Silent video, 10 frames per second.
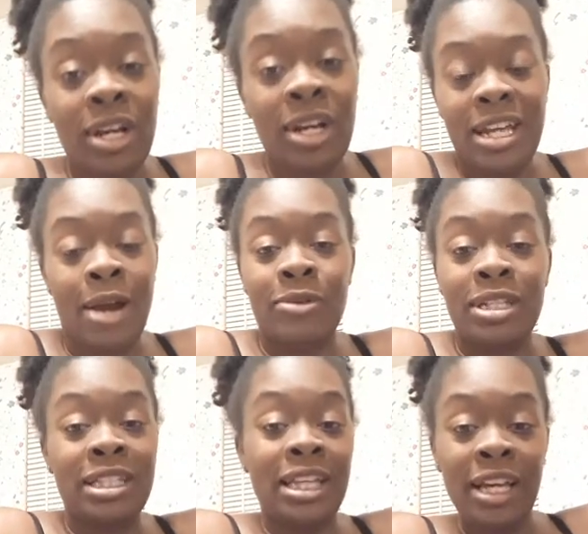y'all want to
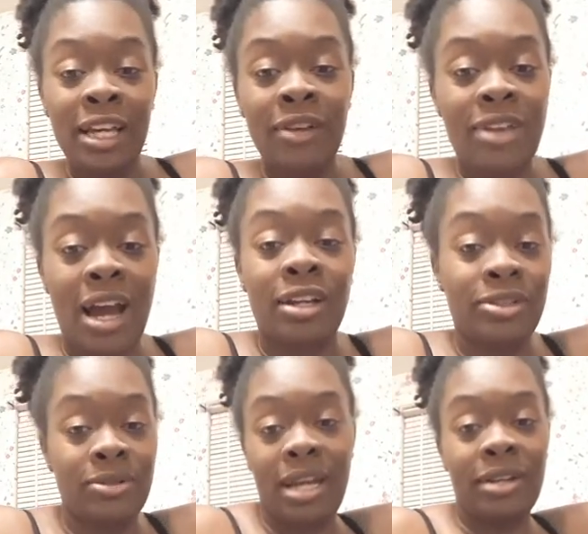give, y'all can
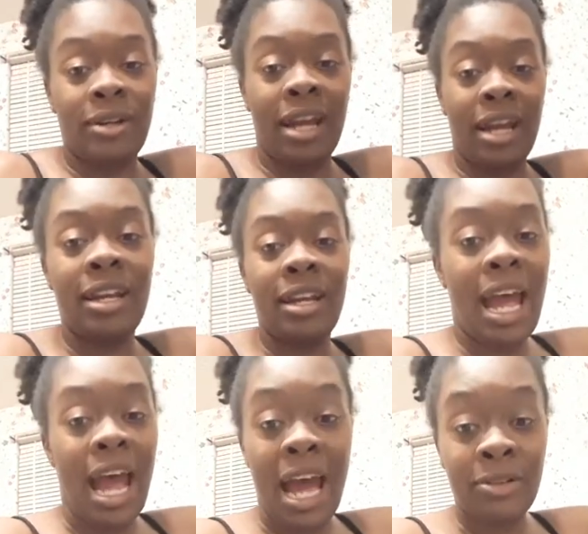do that, okay?
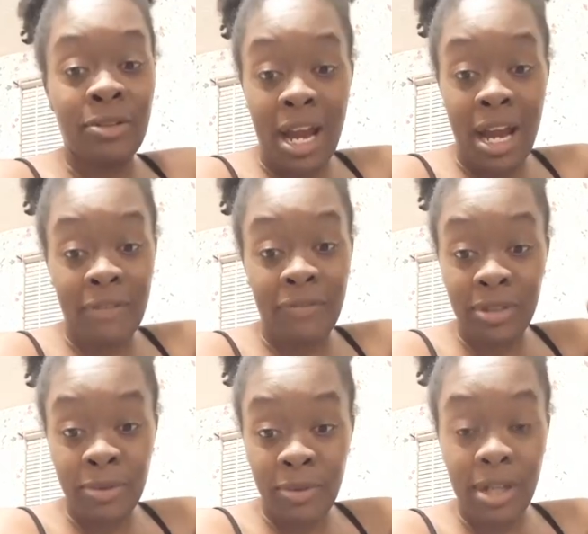I don't know how I
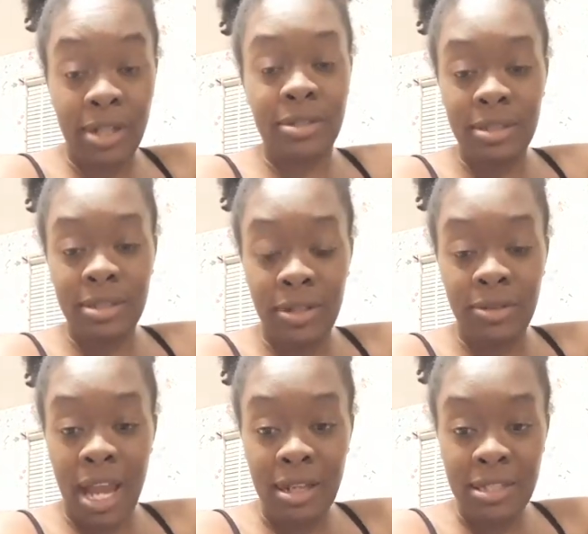fully work on
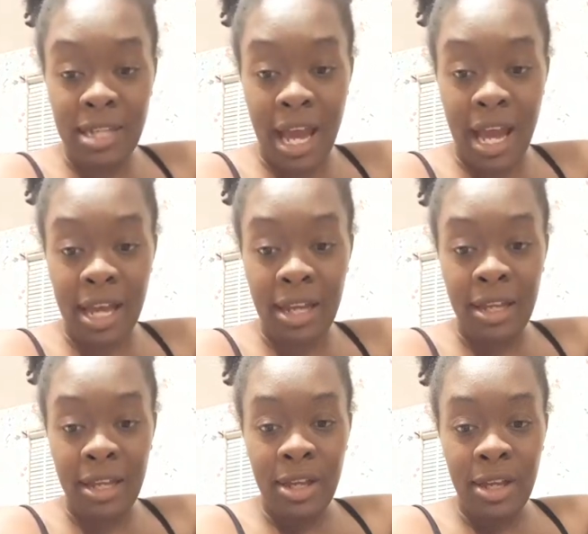y'all side,
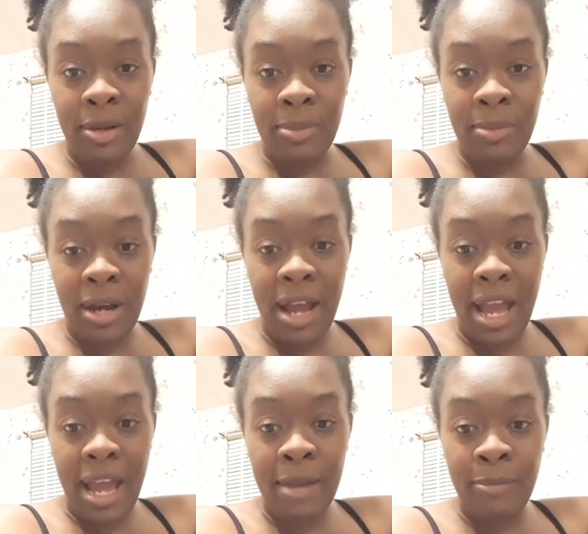but I don't
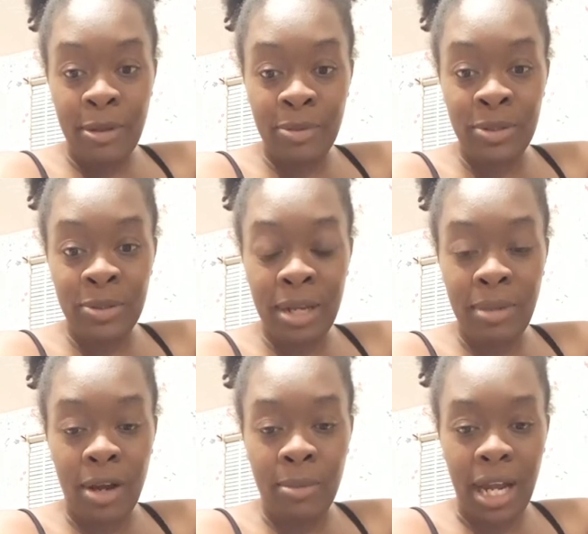have people do it. I'm
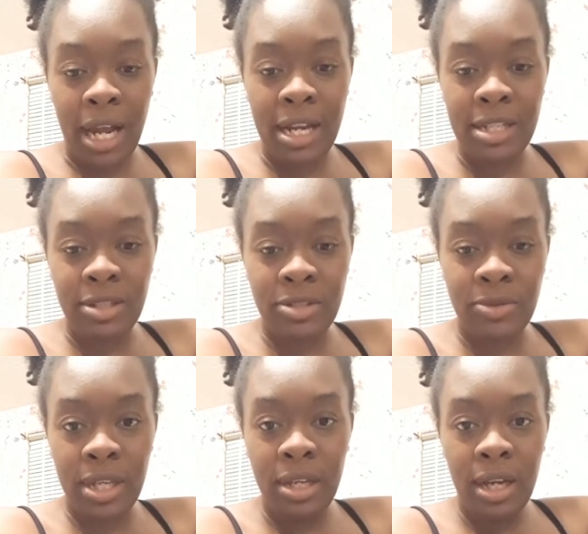like, oh my God, that's so
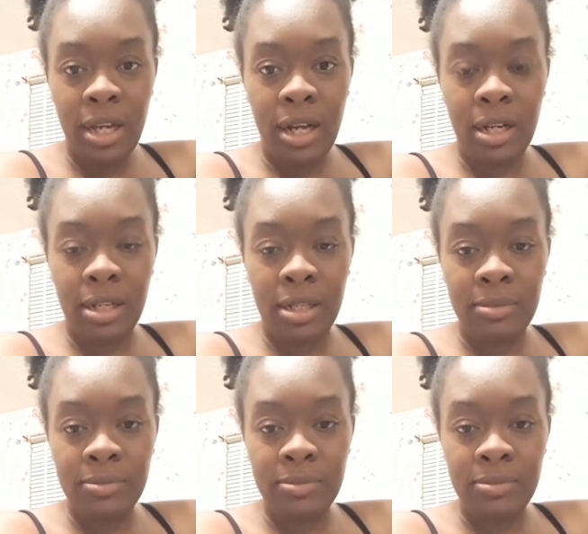sweet. Um,